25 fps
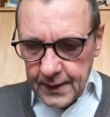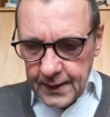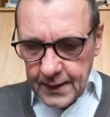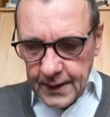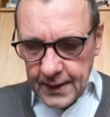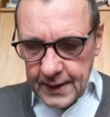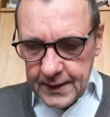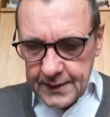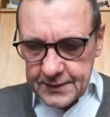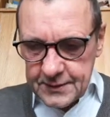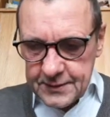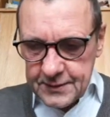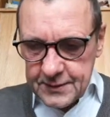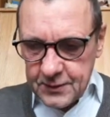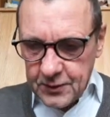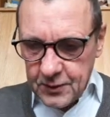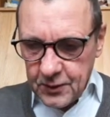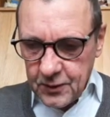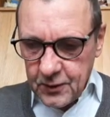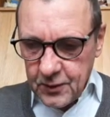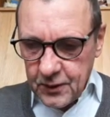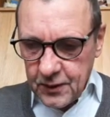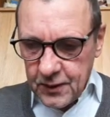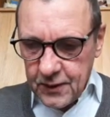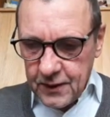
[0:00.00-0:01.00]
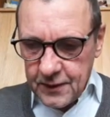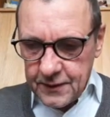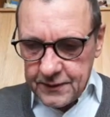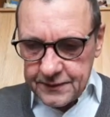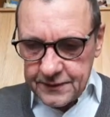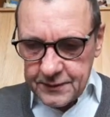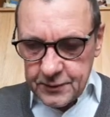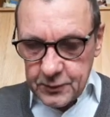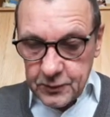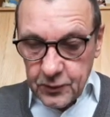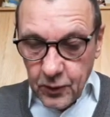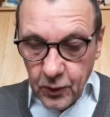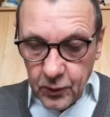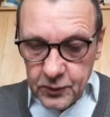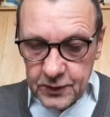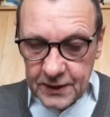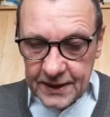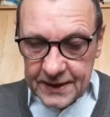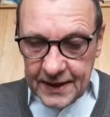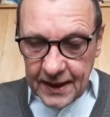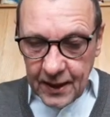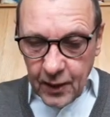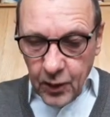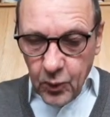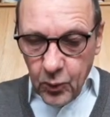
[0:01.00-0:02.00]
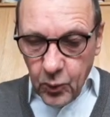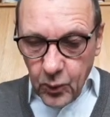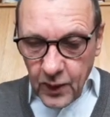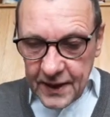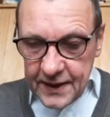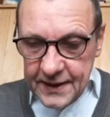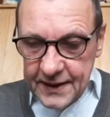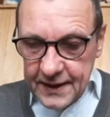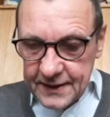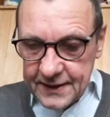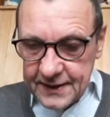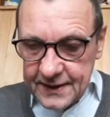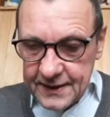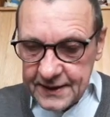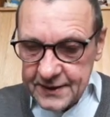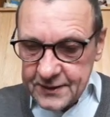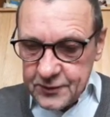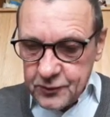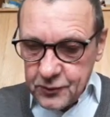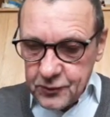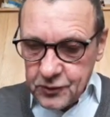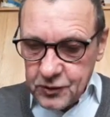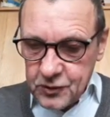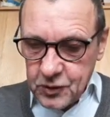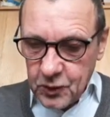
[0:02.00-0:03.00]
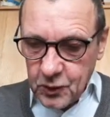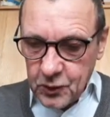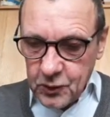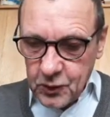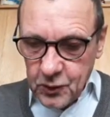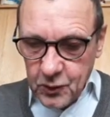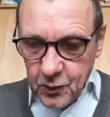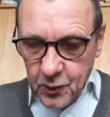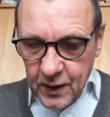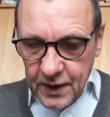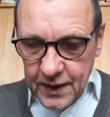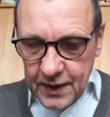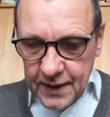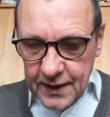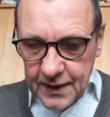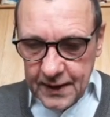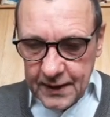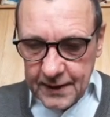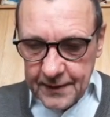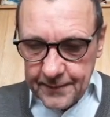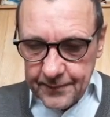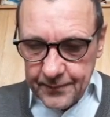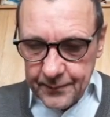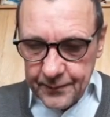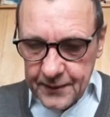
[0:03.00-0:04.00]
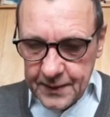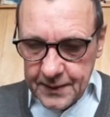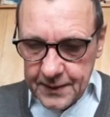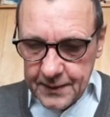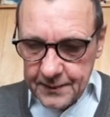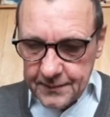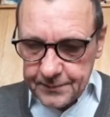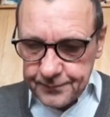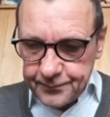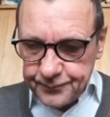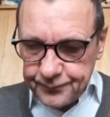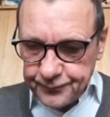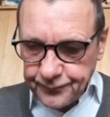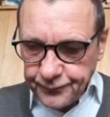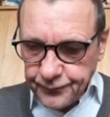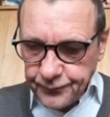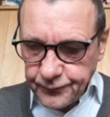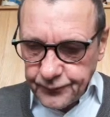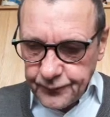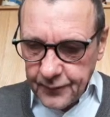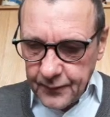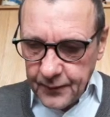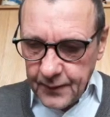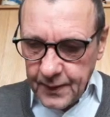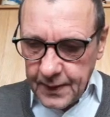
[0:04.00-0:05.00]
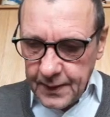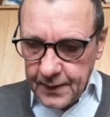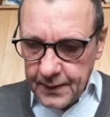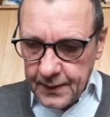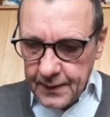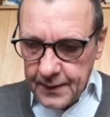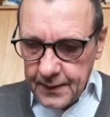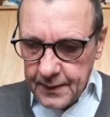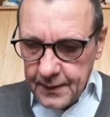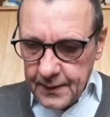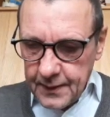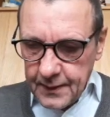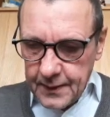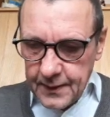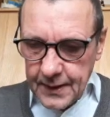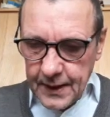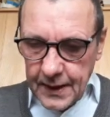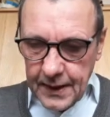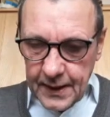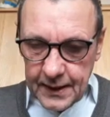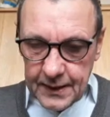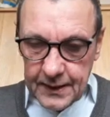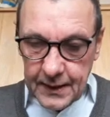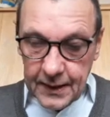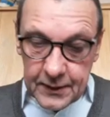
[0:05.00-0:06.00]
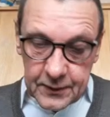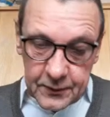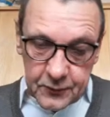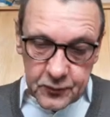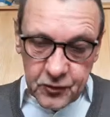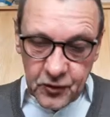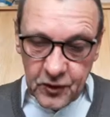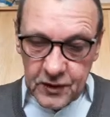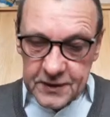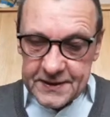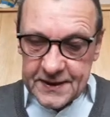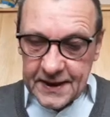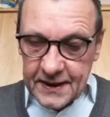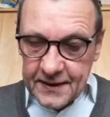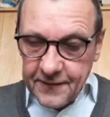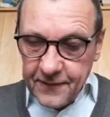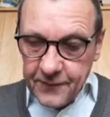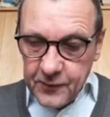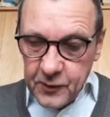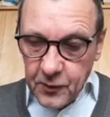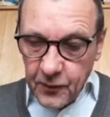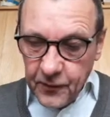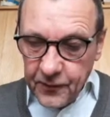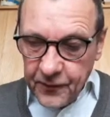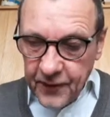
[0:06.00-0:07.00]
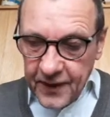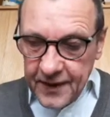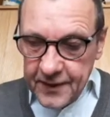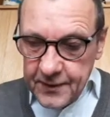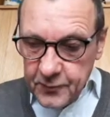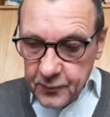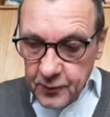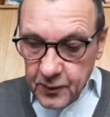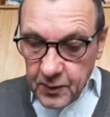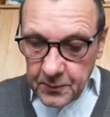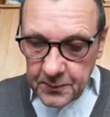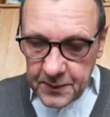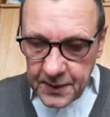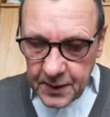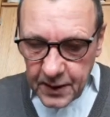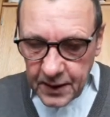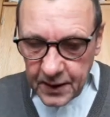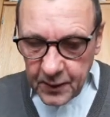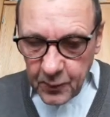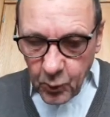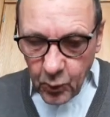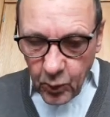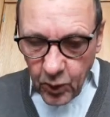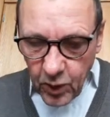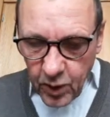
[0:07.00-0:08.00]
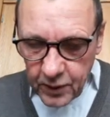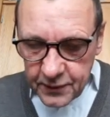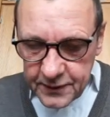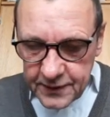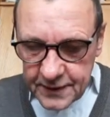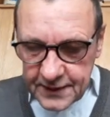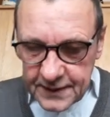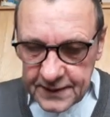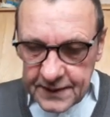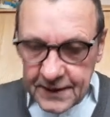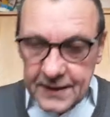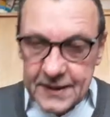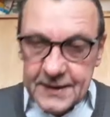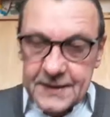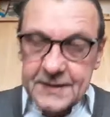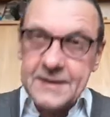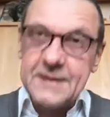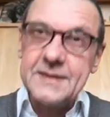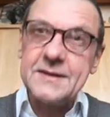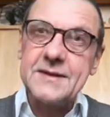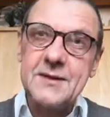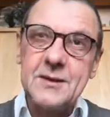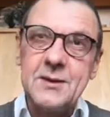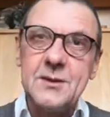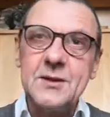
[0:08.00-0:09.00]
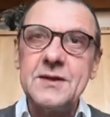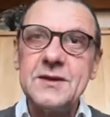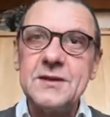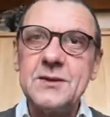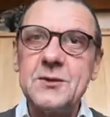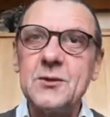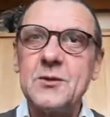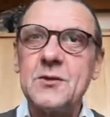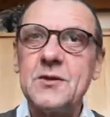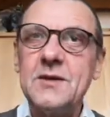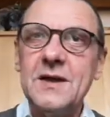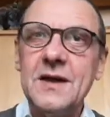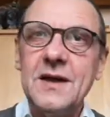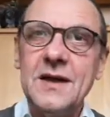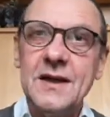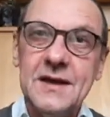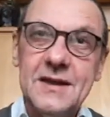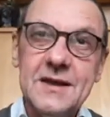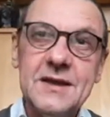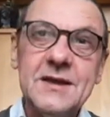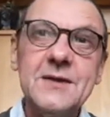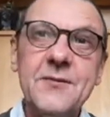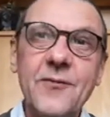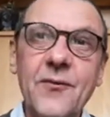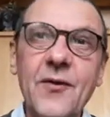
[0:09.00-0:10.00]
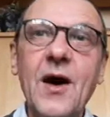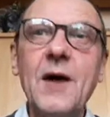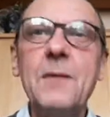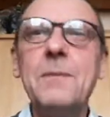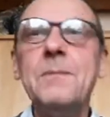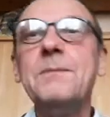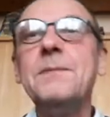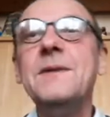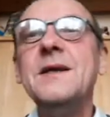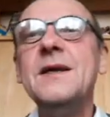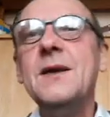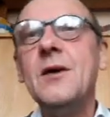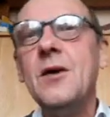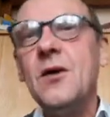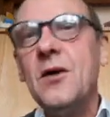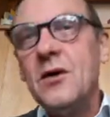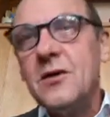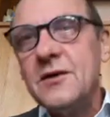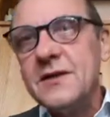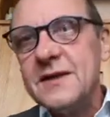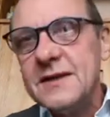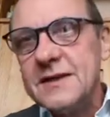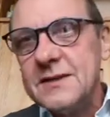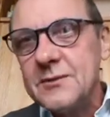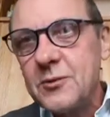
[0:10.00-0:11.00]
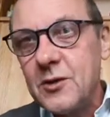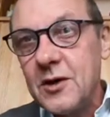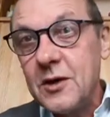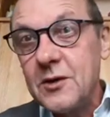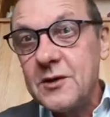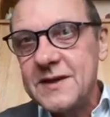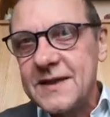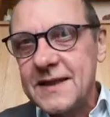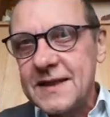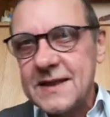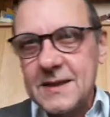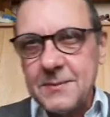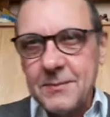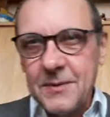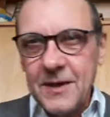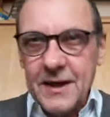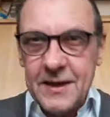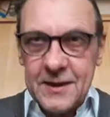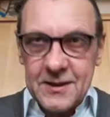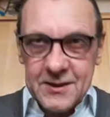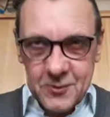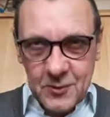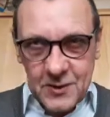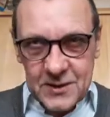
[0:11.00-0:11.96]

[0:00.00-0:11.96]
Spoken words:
And so all that are awakened needs to show the way. And trust that your faith will be rewarded. It is far beyond this earth experience.